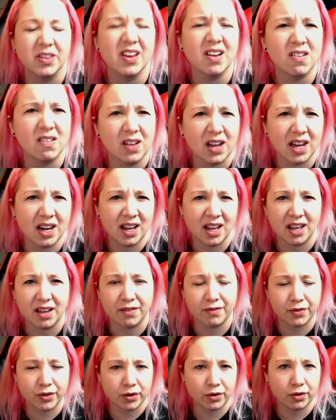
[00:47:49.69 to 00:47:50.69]
They all kind of
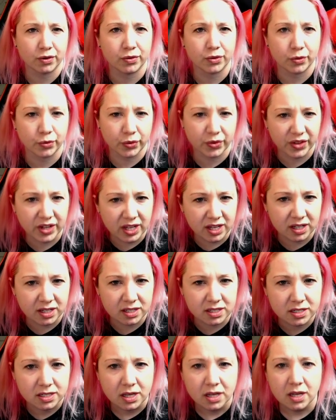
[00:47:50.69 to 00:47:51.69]
have their
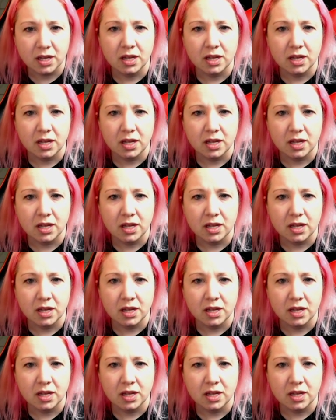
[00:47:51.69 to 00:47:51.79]
things.